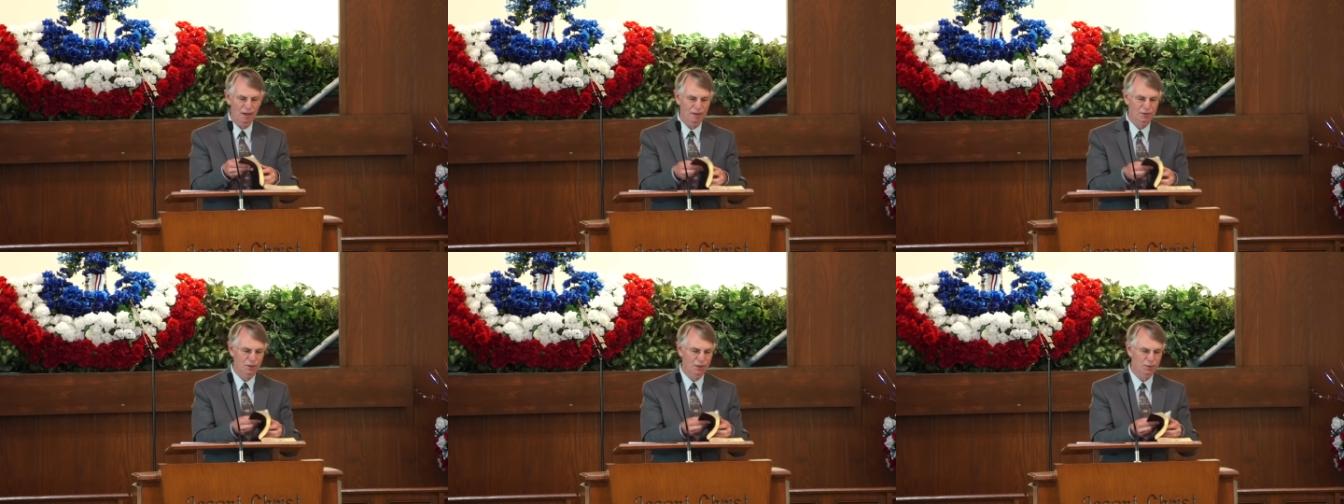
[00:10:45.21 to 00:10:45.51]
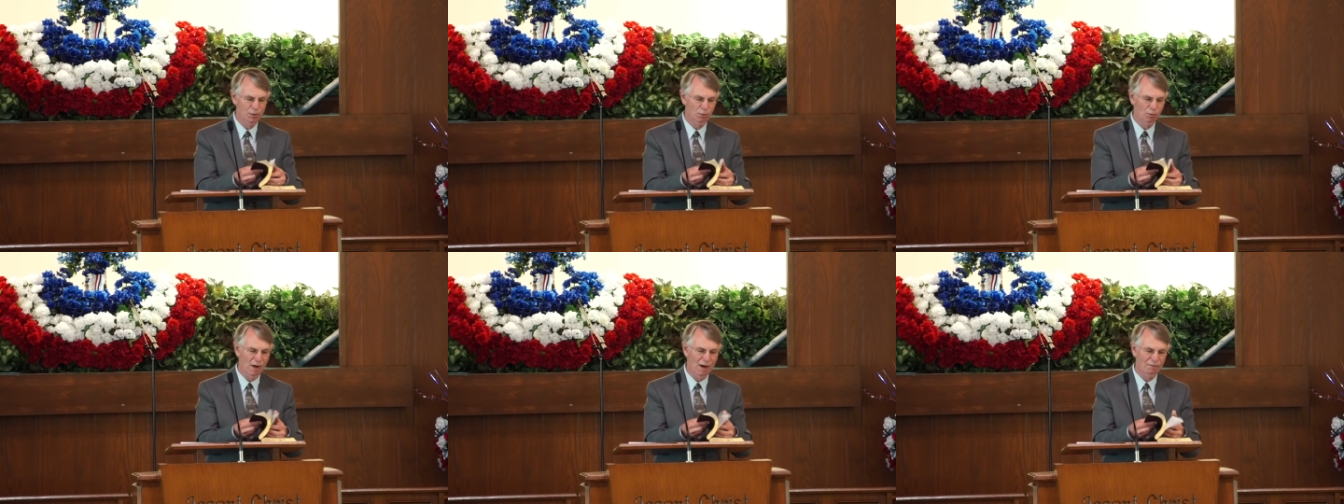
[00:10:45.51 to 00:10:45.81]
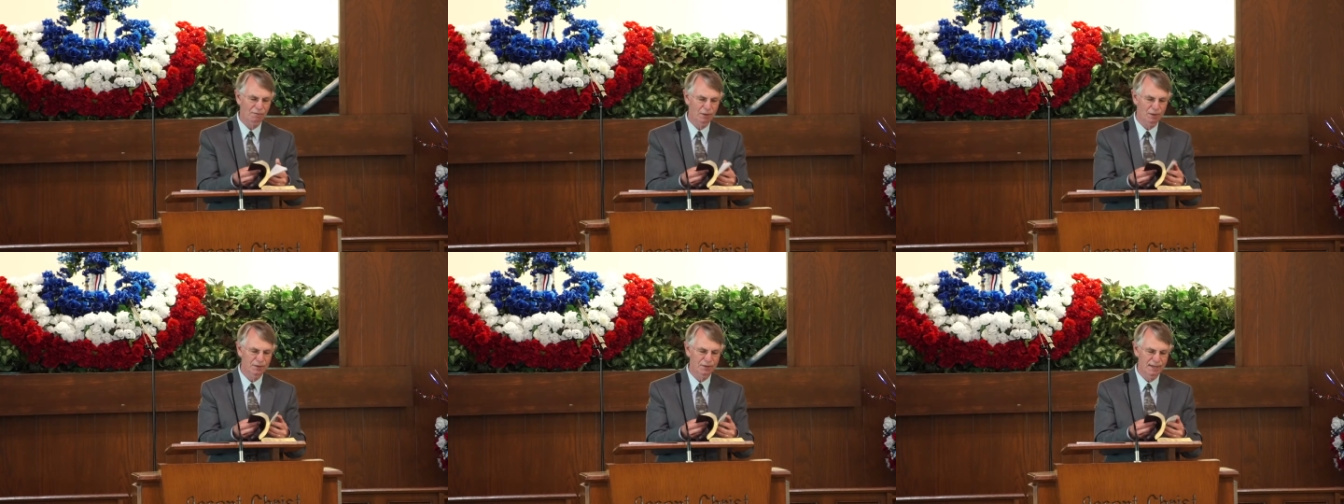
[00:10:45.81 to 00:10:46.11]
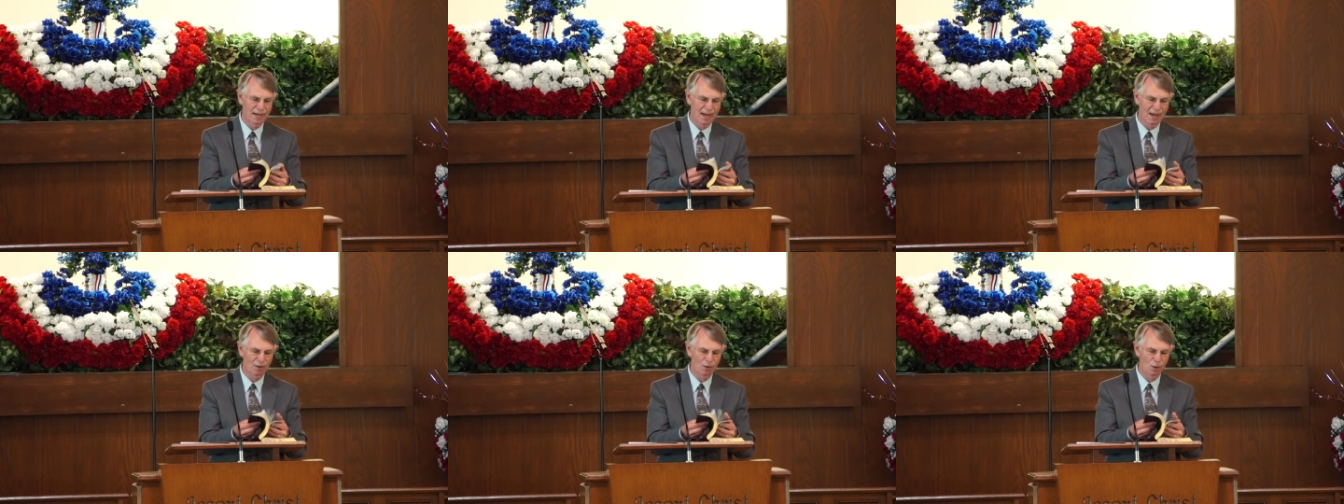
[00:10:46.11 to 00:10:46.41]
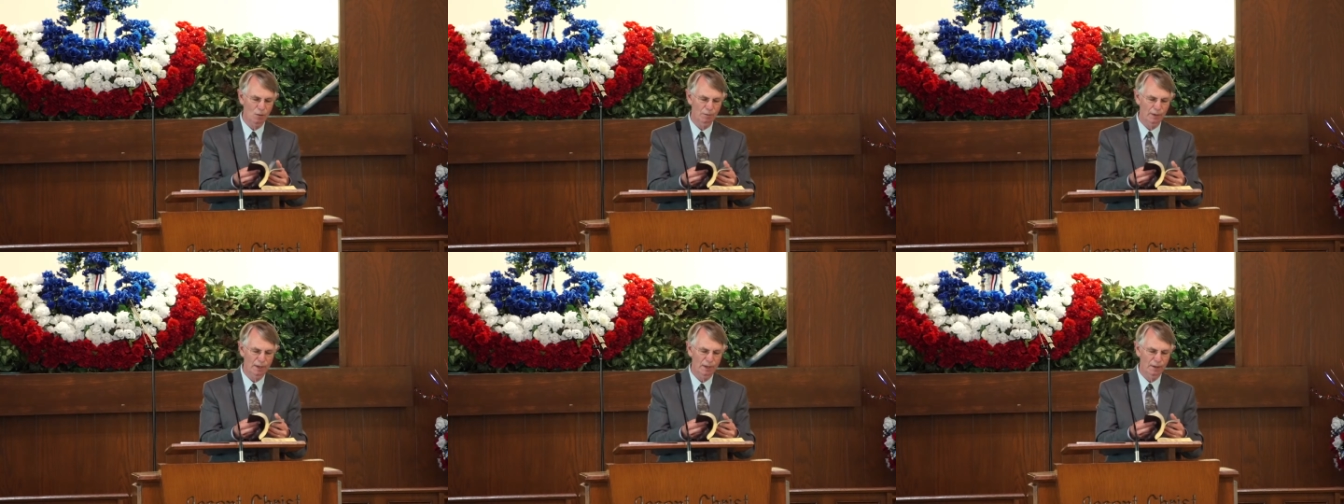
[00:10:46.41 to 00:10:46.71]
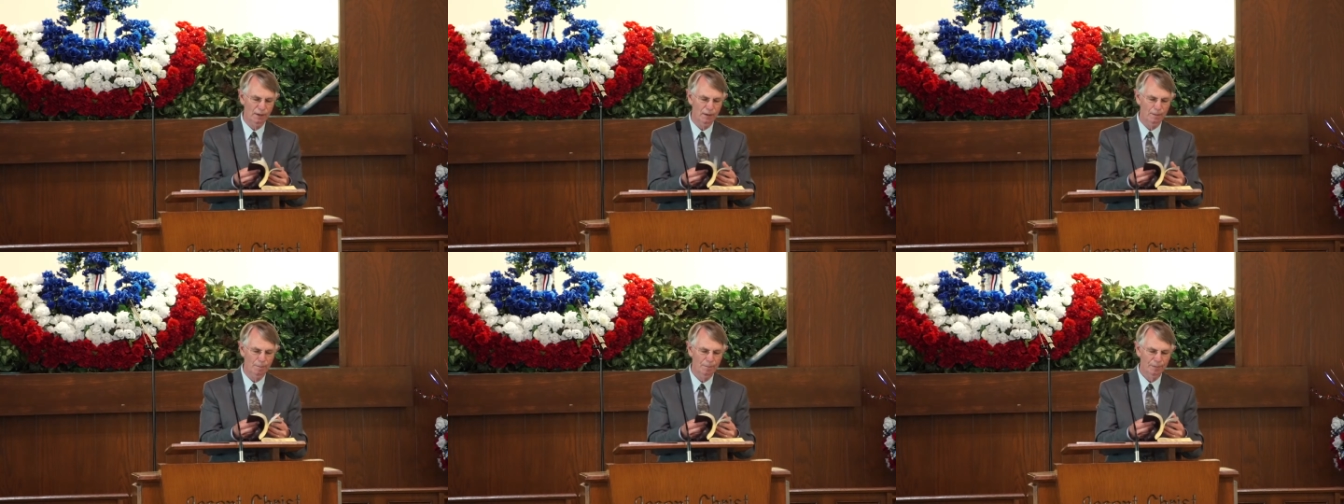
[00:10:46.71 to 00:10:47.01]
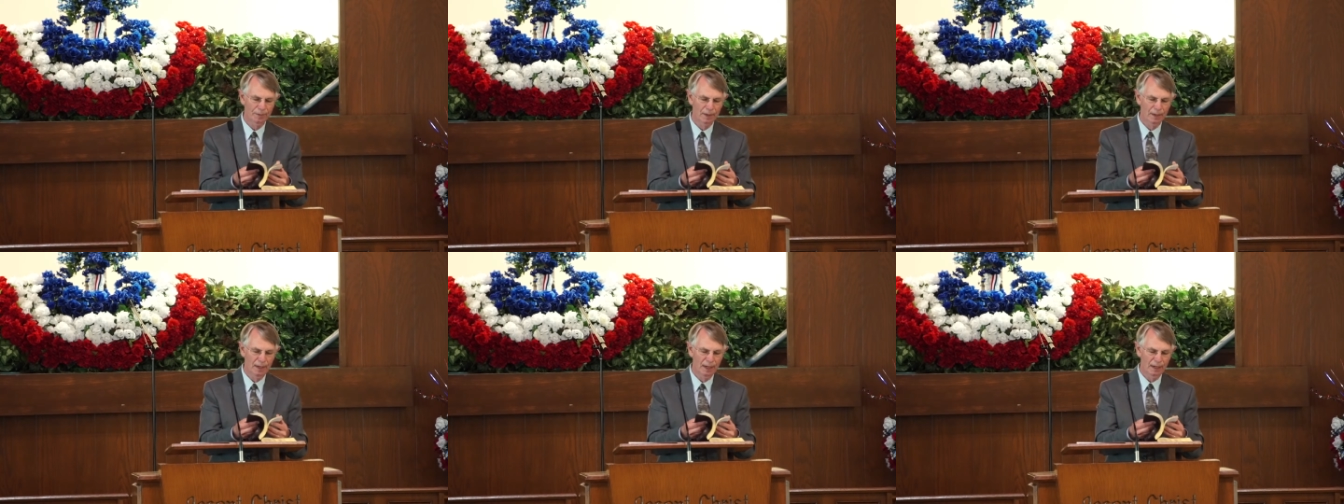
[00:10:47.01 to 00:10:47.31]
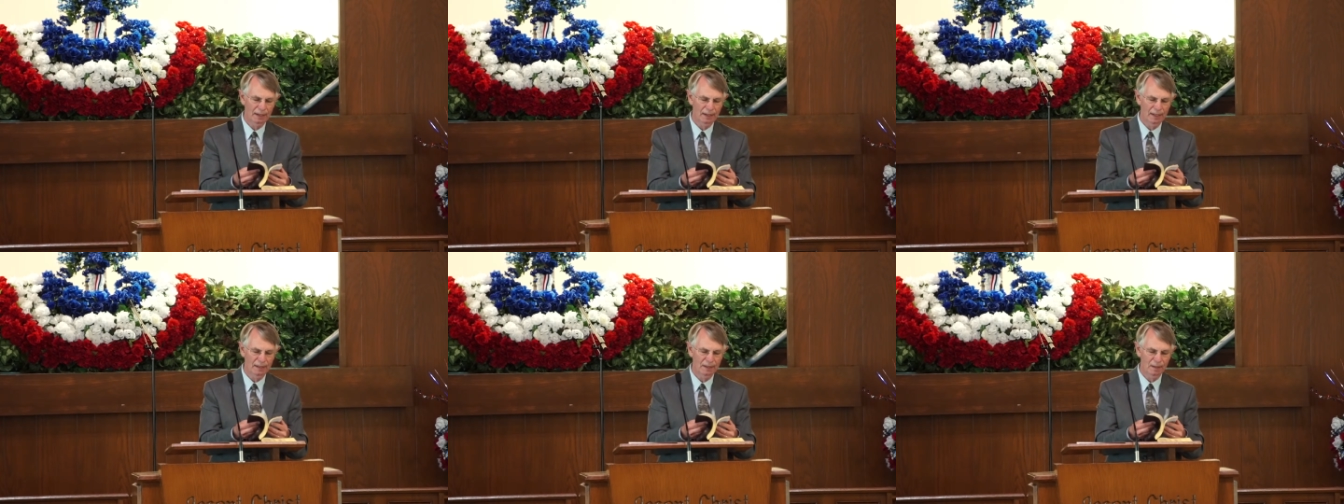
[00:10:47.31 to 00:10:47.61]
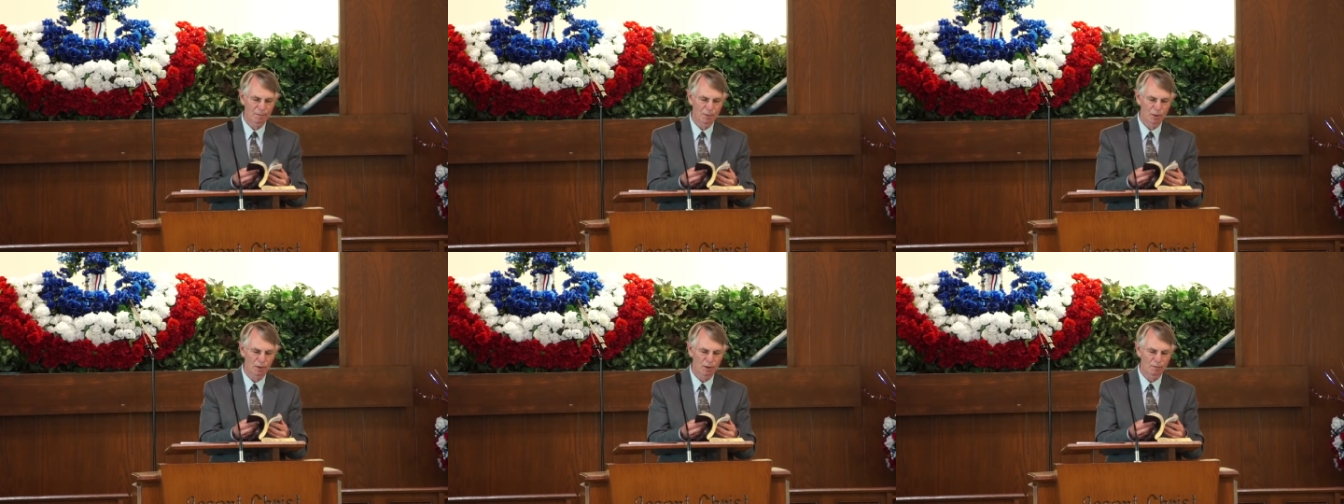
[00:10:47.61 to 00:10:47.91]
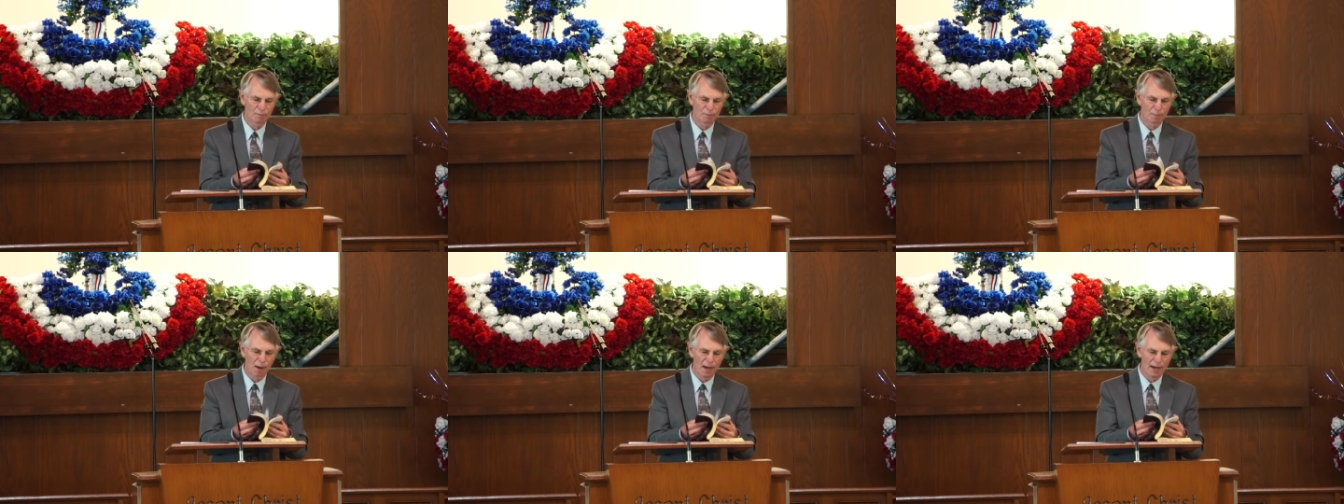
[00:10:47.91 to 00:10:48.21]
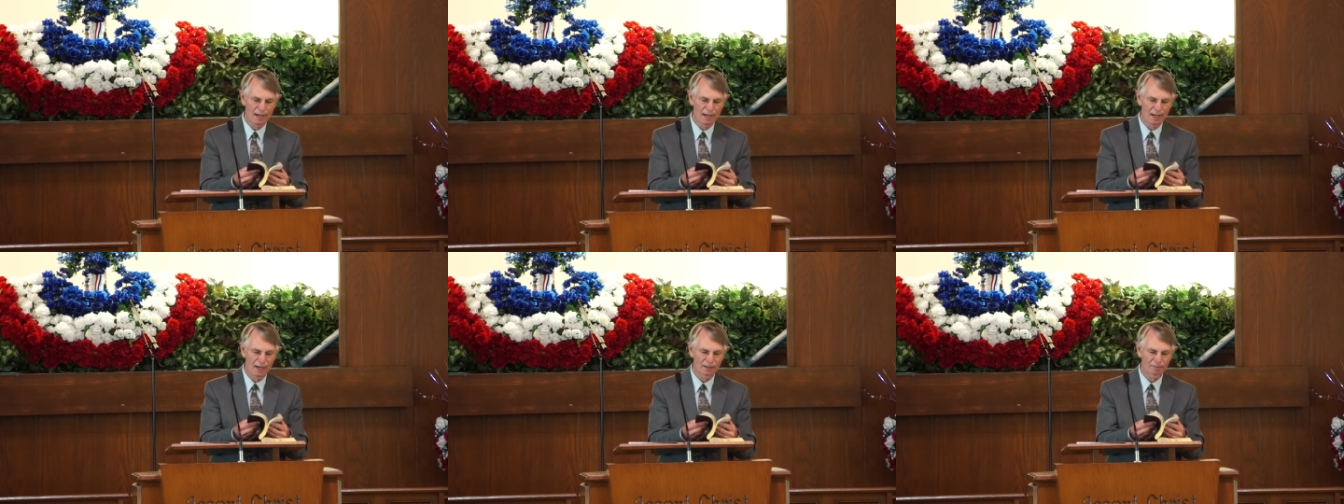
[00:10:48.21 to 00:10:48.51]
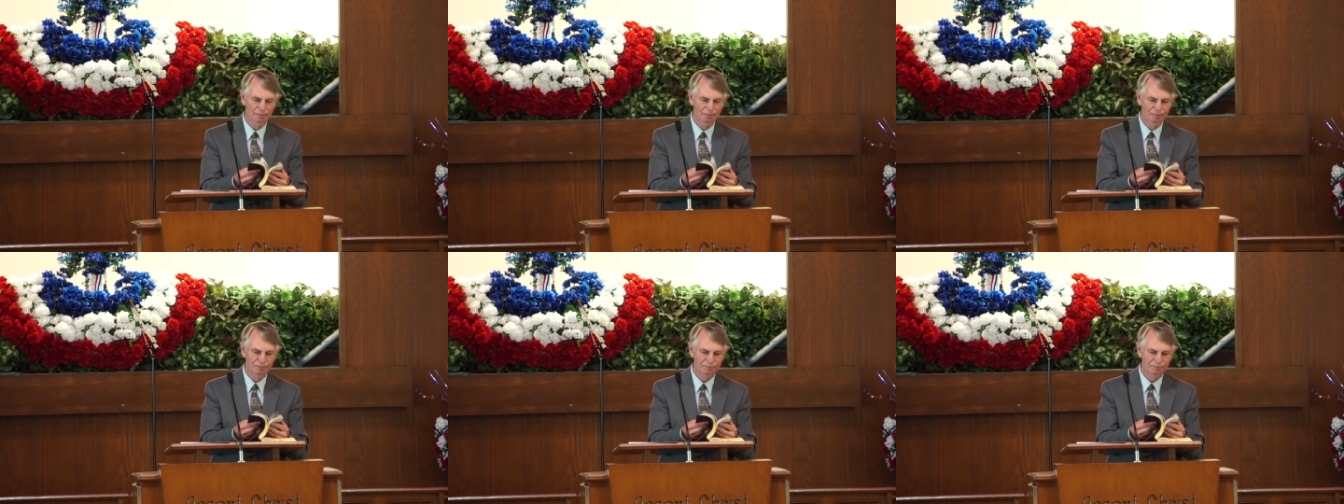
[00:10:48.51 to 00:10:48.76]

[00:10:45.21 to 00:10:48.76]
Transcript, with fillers: I'll just reference that over here uh, in the book of Micah.